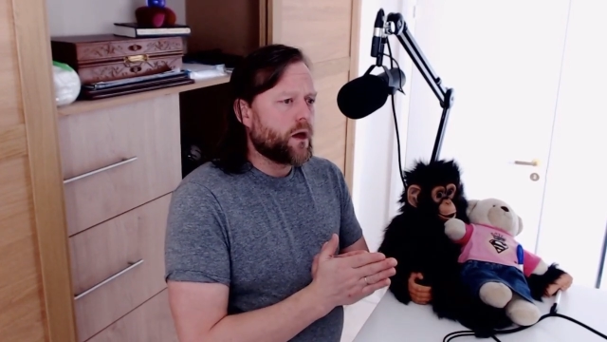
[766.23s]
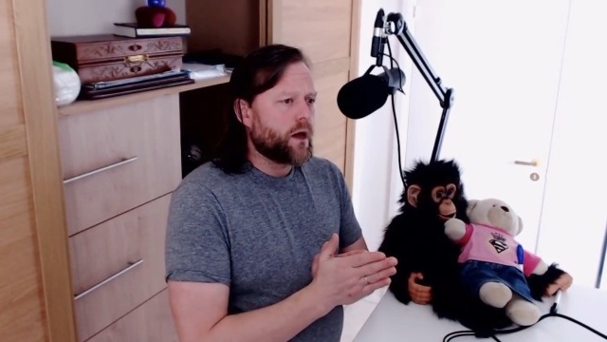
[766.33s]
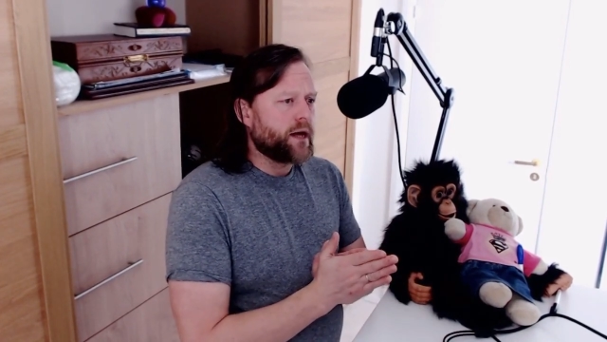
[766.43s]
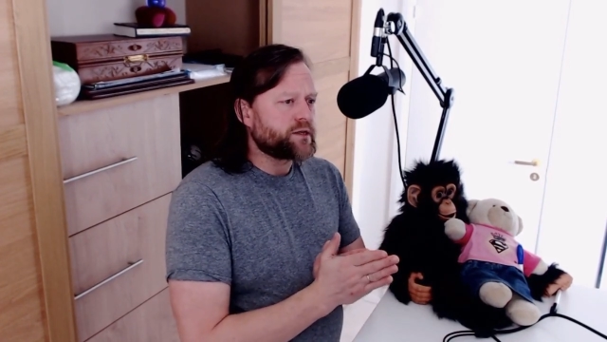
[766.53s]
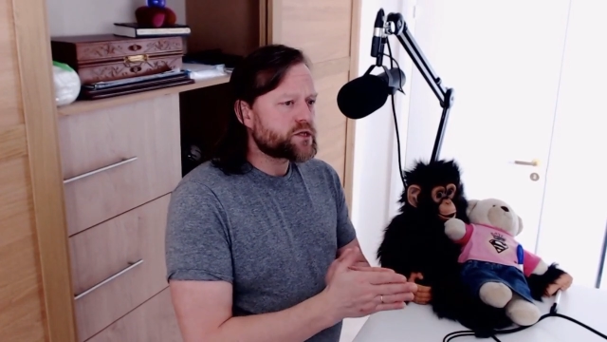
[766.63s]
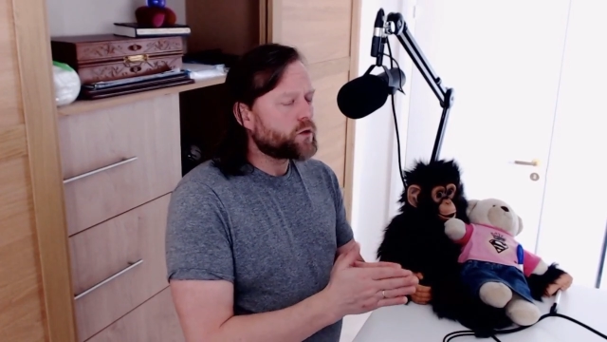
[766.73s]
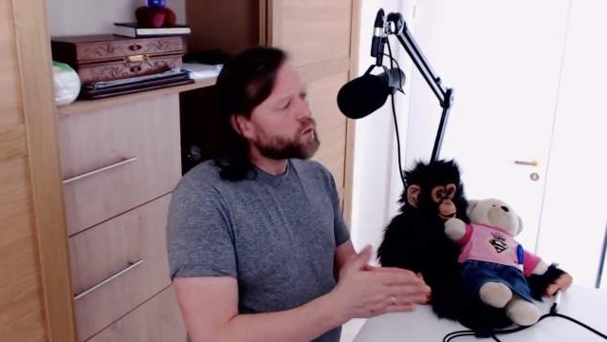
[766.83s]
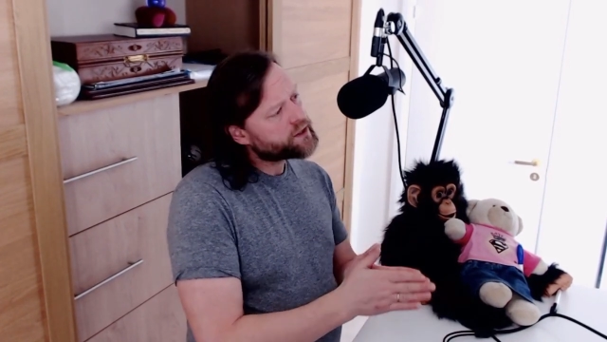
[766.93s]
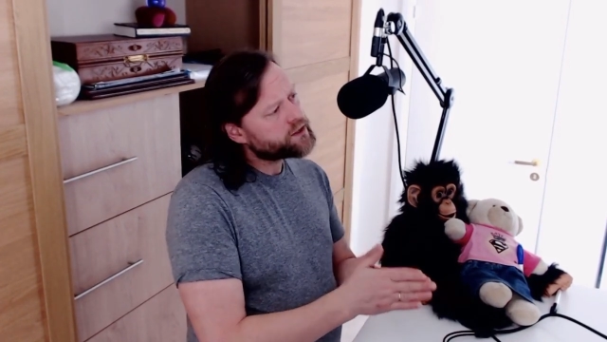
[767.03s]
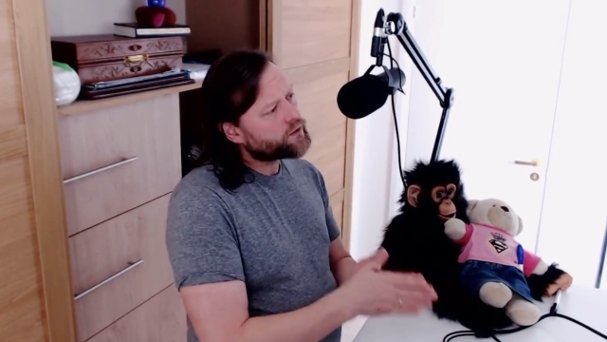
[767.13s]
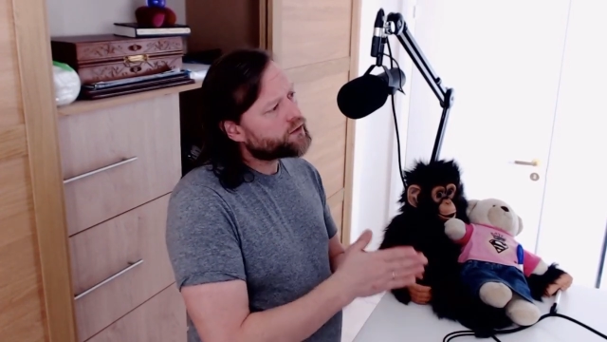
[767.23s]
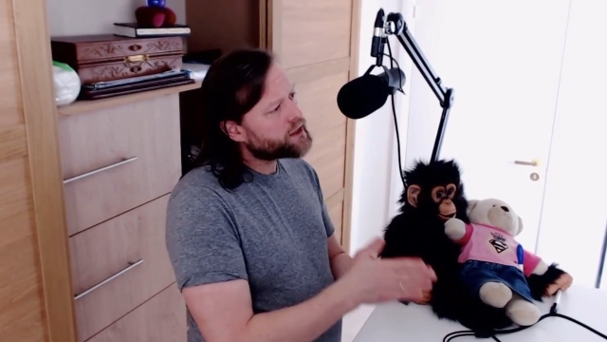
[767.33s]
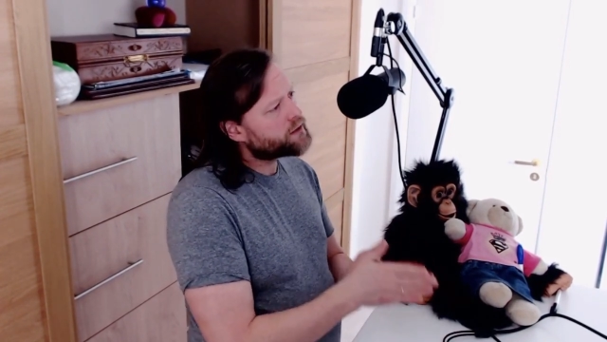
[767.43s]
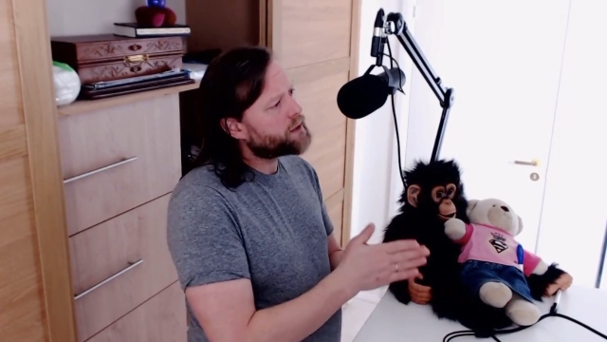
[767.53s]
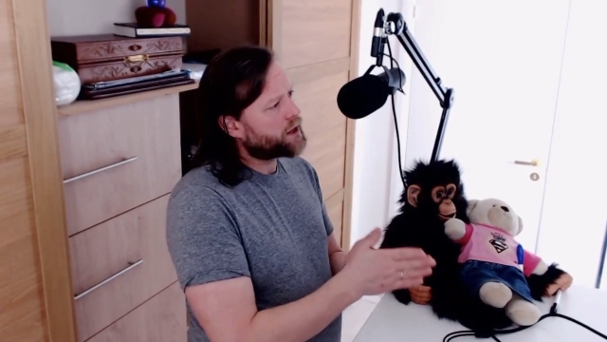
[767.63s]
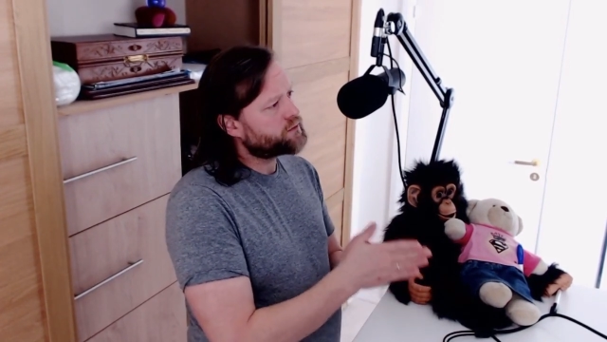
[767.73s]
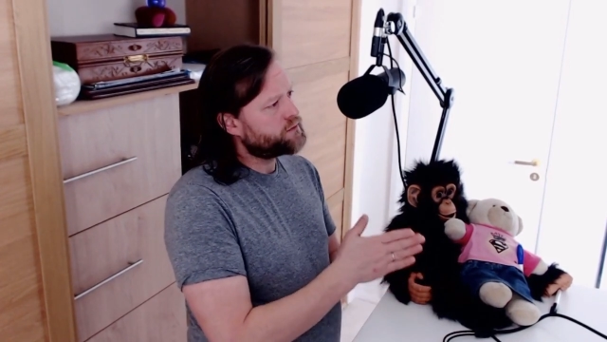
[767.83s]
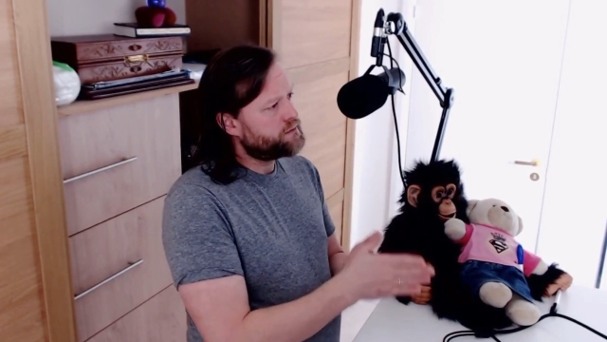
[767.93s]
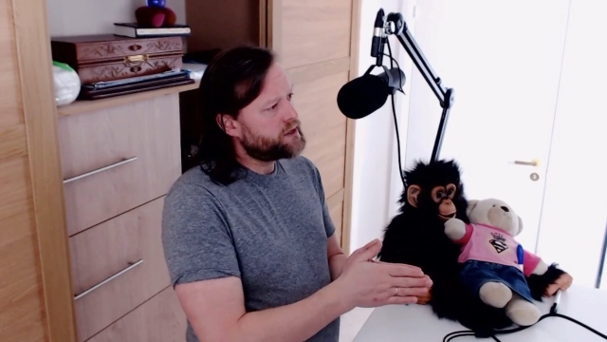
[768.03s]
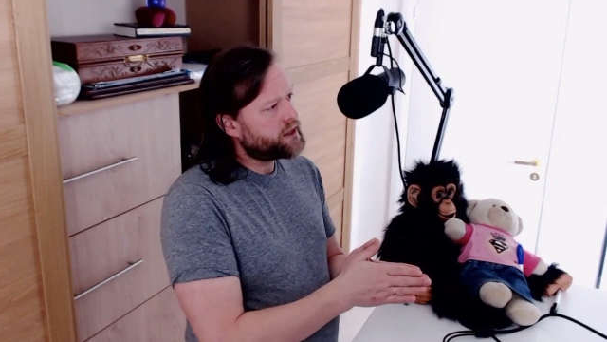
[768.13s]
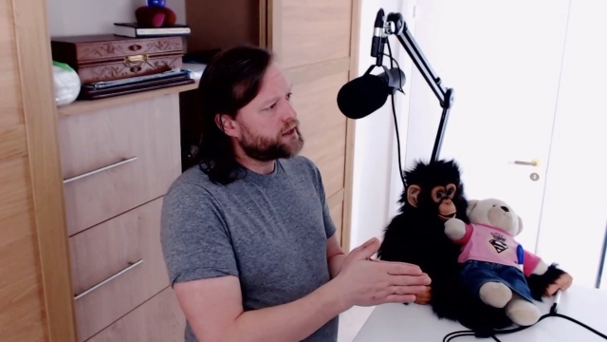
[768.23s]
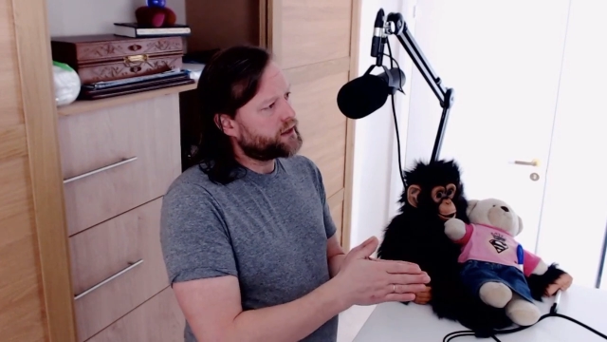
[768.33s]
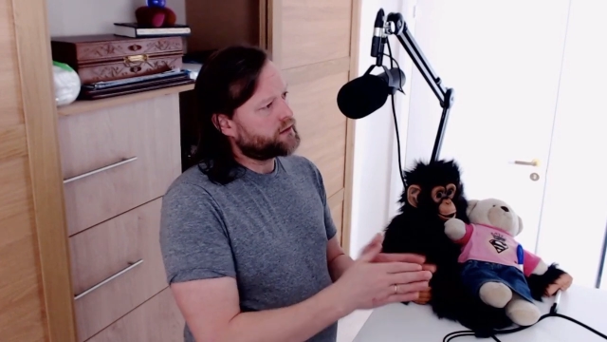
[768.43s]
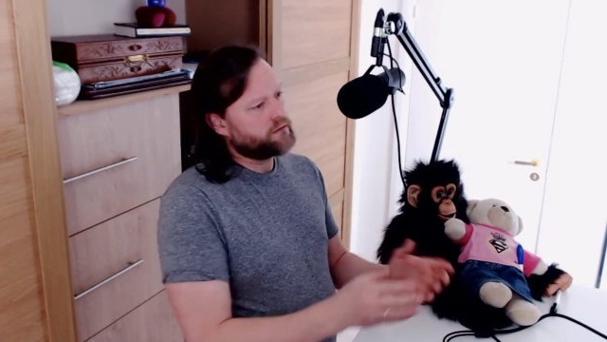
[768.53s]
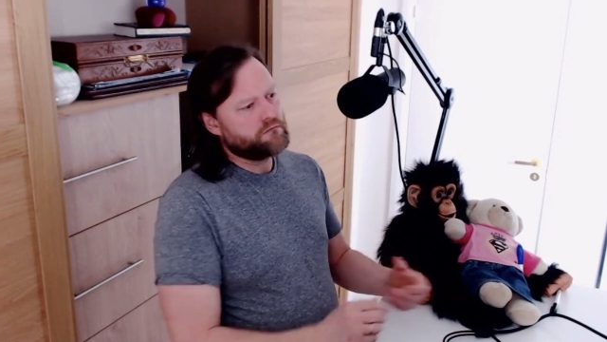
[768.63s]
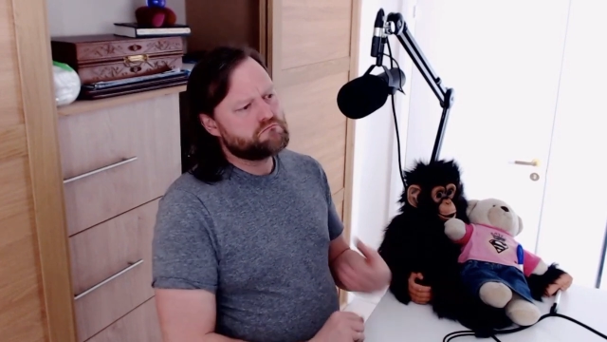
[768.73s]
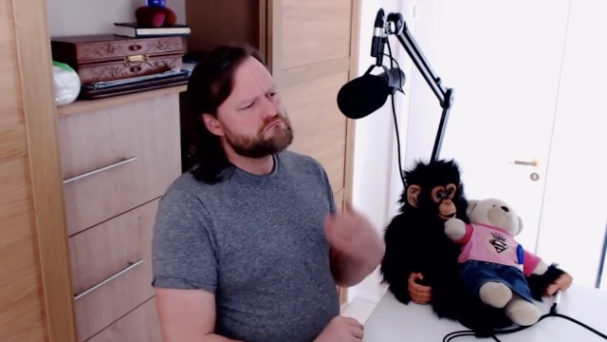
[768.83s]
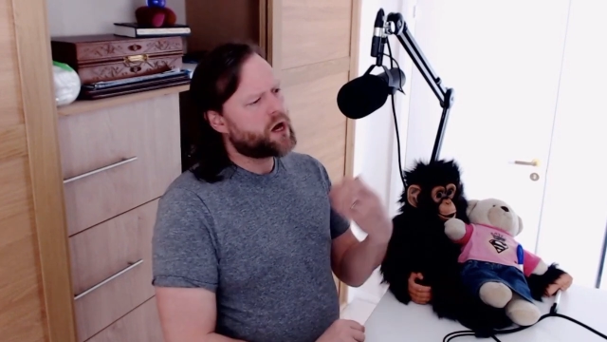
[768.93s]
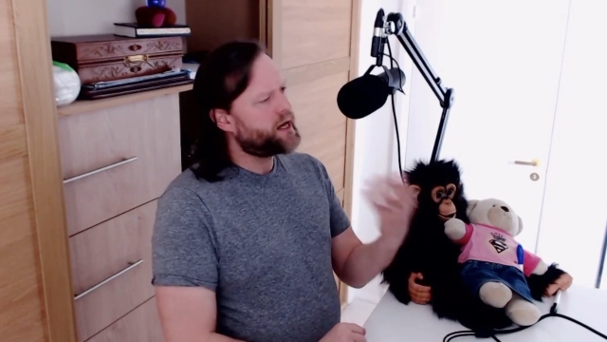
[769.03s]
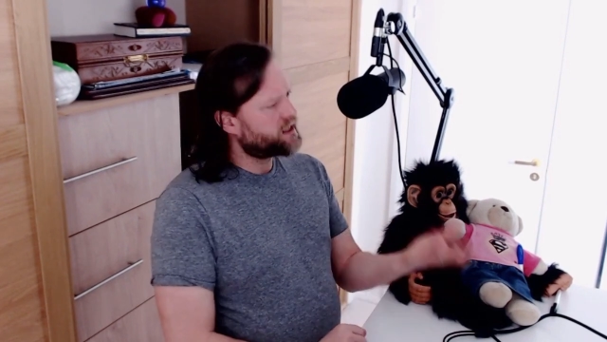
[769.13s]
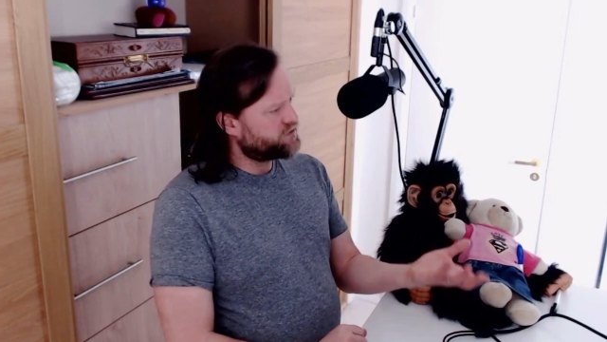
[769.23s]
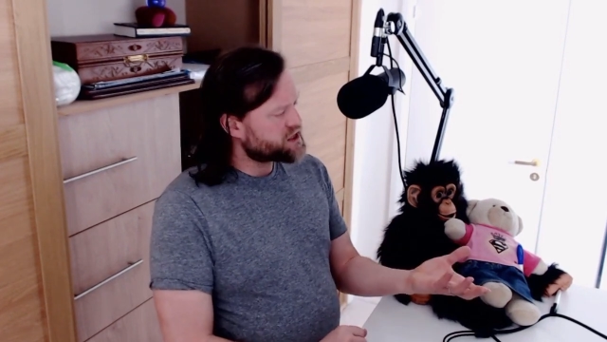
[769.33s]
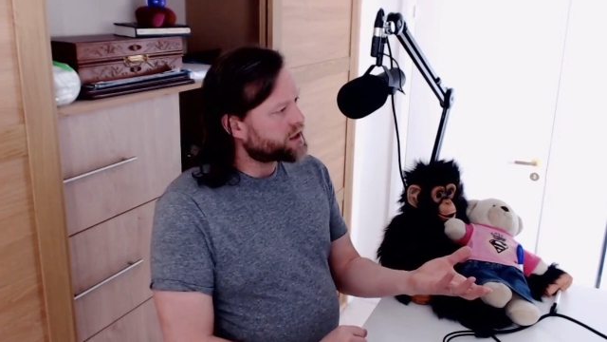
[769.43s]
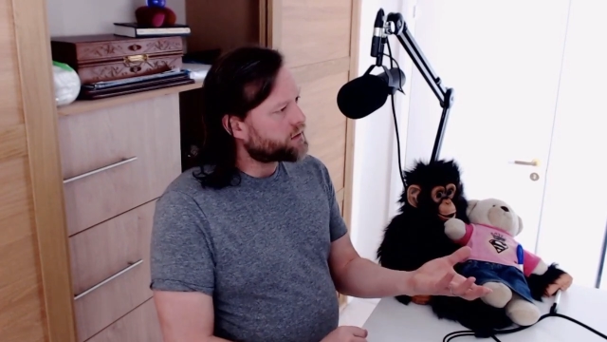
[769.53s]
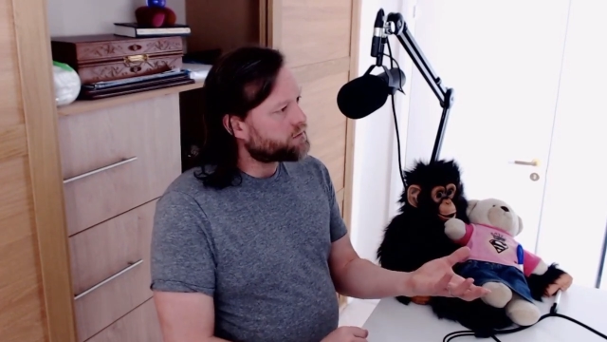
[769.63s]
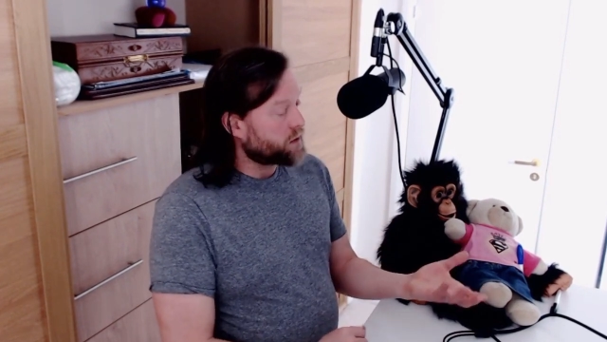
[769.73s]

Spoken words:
And so when you think about being a head of a team,